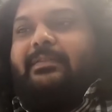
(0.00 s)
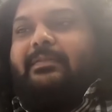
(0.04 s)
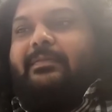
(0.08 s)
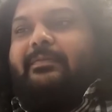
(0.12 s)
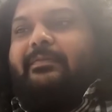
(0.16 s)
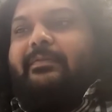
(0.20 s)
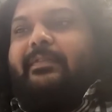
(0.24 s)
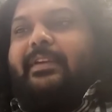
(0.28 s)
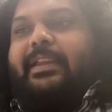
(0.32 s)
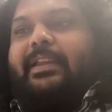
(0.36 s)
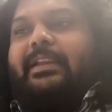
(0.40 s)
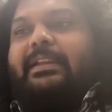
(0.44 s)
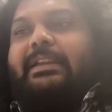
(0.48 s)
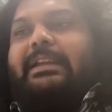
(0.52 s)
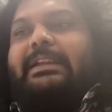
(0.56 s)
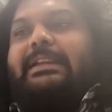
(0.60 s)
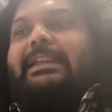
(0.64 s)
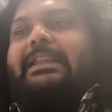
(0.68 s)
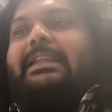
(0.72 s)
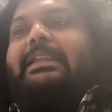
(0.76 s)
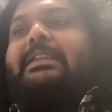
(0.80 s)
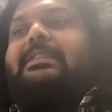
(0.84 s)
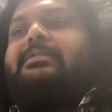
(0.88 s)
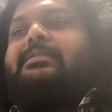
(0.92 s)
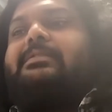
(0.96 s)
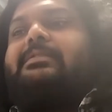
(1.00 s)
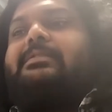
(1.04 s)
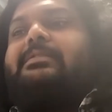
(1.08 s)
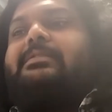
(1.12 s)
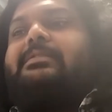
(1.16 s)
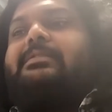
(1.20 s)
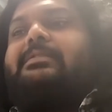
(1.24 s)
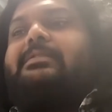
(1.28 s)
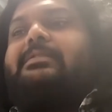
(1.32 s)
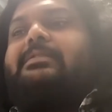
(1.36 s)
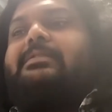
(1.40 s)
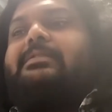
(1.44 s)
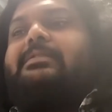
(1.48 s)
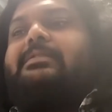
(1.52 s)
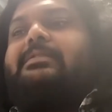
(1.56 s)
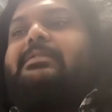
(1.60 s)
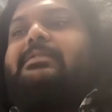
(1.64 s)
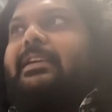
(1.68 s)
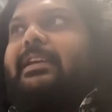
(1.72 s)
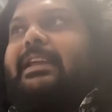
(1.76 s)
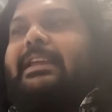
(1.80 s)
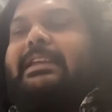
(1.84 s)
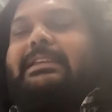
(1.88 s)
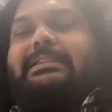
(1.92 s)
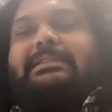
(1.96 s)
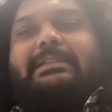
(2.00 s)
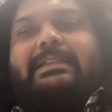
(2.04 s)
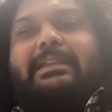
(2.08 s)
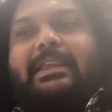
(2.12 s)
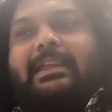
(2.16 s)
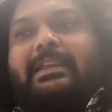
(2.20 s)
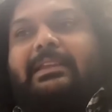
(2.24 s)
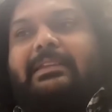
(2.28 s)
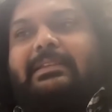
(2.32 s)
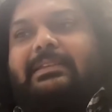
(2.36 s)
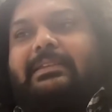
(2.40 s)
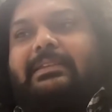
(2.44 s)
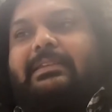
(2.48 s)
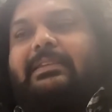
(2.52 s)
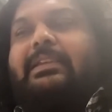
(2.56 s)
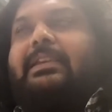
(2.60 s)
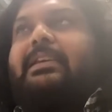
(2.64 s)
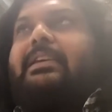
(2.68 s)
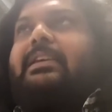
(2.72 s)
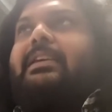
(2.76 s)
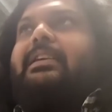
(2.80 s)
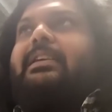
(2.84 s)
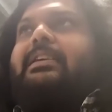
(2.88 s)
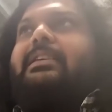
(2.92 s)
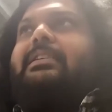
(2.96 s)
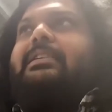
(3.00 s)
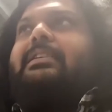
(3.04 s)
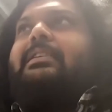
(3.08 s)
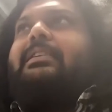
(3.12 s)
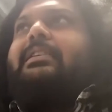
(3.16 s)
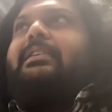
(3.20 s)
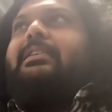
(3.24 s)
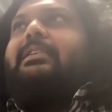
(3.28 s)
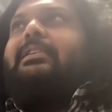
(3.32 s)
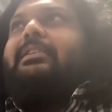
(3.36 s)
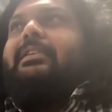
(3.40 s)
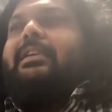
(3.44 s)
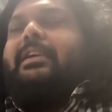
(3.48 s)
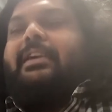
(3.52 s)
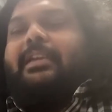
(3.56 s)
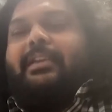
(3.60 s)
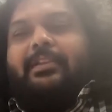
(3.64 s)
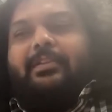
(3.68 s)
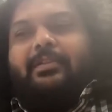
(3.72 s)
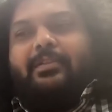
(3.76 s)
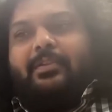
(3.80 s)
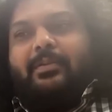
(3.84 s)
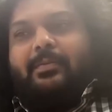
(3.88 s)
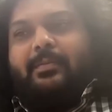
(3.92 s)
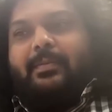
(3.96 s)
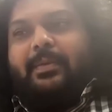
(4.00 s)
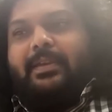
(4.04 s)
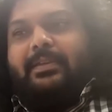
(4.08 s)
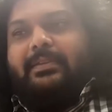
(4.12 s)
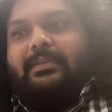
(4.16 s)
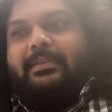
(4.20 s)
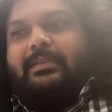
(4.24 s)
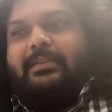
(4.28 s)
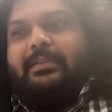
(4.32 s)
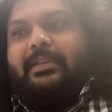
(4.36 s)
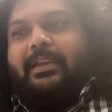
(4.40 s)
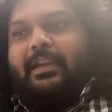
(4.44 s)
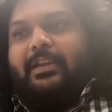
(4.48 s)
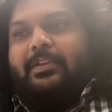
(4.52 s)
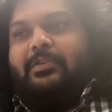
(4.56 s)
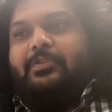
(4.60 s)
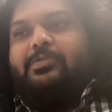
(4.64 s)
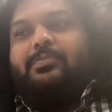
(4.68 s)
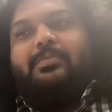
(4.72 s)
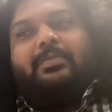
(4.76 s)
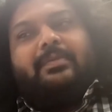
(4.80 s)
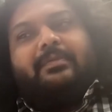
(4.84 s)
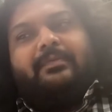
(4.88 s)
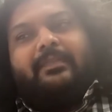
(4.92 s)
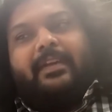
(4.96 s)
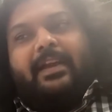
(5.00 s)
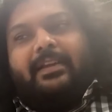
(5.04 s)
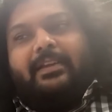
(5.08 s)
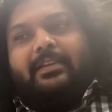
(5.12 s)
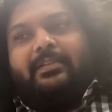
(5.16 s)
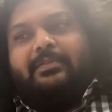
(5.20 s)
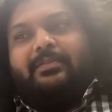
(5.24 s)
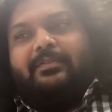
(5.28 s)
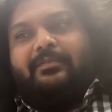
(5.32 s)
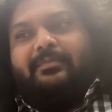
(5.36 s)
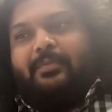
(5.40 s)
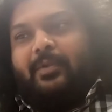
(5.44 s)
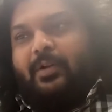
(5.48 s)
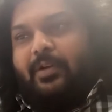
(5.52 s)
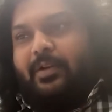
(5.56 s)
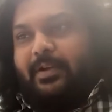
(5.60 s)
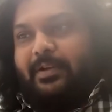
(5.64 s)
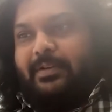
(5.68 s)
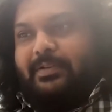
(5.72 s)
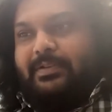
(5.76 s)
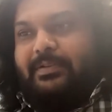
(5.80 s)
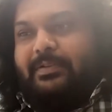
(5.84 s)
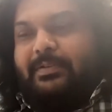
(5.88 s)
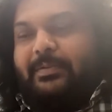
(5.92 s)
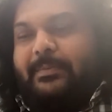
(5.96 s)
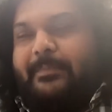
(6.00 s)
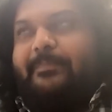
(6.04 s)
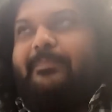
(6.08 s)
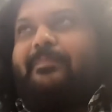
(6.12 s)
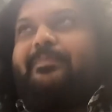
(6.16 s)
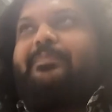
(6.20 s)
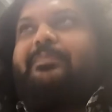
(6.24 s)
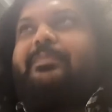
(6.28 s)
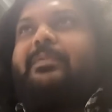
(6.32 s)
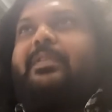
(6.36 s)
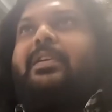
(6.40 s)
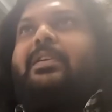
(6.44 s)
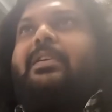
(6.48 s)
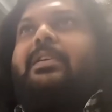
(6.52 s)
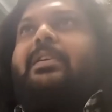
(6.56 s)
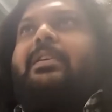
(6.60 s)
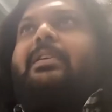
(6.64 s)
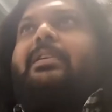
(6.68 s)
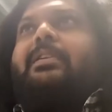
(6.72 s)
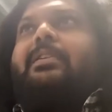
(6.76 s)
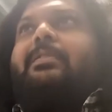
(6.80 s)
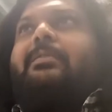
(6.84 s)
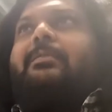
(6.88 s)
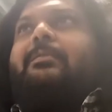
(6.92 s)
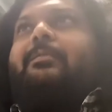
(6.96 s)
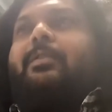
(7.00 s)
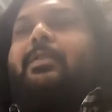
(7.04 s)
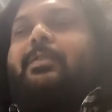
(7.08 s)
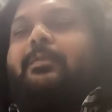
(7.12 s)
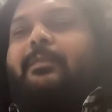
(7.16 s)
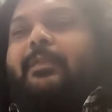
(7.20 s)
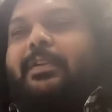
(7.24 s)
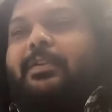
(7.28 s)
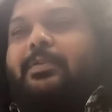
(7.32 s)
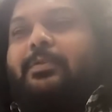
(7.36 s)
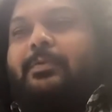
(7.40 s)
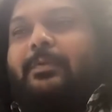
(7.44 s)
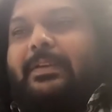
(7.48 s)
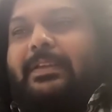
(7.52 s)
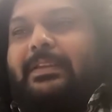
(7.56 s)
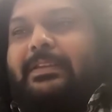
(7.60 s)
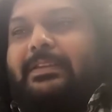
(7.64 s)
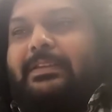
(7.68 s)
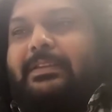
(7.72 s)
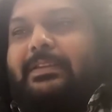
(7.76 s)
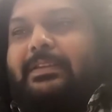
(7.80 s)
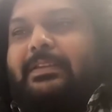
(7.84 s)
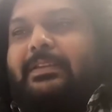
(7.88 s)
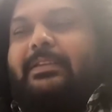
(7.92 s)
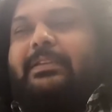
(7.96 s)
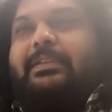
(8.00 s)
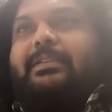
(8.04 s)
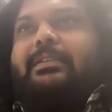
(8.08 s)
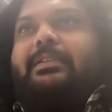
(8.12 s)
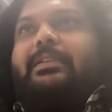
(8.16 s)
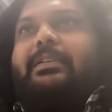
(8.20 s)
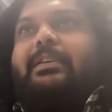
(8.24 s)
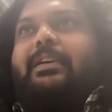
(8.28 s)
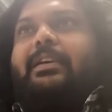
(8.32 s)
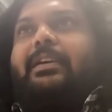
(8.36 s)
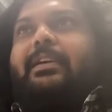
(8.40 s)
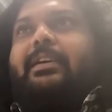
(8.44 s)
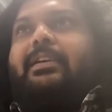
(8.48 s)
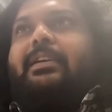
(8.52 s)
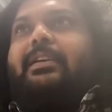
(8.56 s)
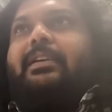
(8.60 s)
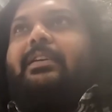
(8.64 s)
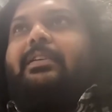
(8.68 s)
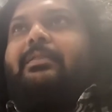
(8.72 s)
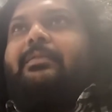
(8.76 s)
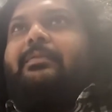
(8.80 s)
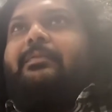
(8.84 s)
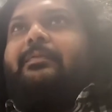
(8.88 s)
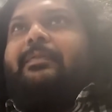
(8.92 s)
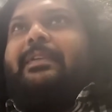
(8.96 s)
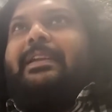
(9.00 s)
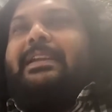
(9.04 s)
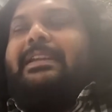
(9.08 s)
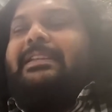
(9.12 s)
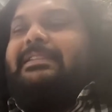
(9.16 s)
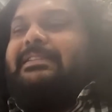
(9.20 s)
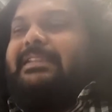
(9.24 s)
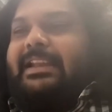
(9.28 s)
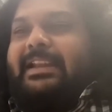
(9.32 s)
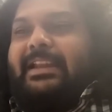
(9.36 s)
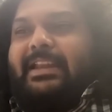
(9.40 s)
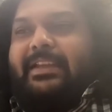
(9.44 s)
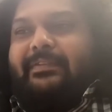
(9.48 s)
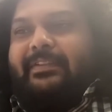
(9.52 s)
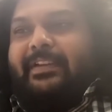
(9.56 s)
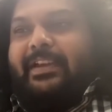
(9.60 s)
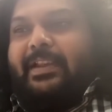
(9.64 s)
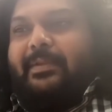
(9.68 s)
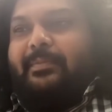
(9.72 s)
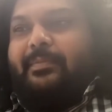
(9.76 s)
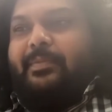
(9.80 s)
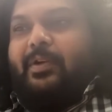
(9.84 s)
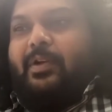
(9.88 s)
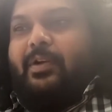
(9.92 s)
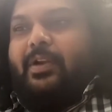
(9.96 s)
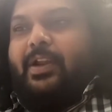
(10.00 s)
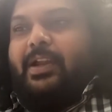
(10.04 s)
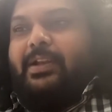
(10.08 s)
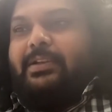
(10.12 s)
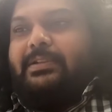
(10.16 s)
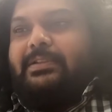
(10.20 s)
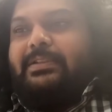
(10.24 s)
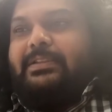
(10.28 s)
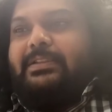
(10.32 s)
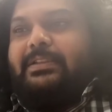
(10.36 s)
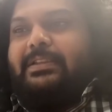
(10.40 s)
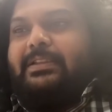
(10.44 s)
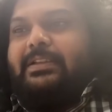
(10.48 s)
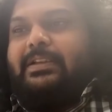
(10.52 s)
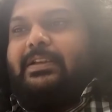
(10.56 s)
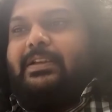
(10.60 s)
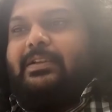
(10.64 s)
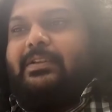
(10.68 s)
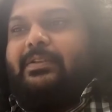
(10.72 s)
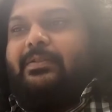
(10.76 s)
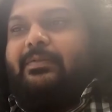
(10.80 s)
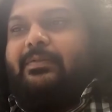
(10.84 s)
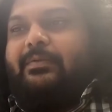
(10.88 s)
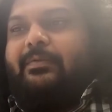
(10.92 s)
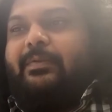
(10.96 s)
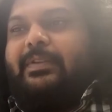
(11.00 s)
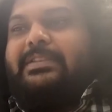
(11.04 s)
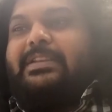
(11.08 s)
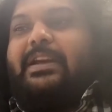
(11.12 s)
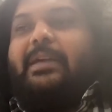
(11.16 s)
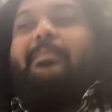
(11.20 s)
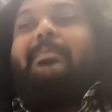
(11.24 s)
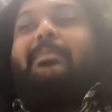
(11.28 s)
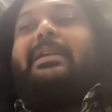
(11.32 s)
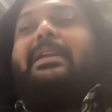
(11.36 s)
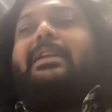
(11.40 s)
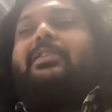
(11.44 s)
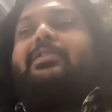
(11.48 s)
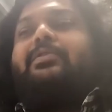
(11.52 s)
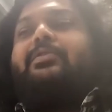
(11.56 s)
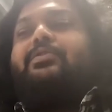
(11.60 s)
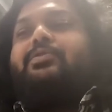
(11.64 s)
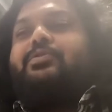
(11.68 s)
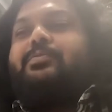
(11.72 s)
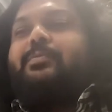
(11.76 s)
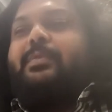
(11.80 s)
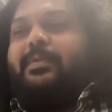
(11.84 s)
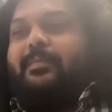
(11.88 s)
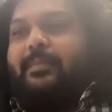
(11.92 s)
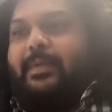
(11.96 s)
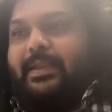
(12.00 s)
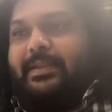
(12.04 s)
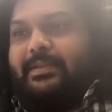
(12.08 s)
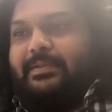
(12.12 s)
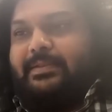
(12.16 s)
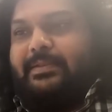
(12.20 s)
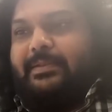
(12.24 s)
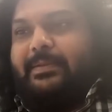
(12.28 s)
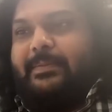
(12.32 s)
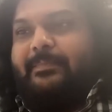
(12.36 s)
wherein it deals with the aesthetics, ergonomics, and human factors of products. What we do is we design everyday products which appeal to human beings.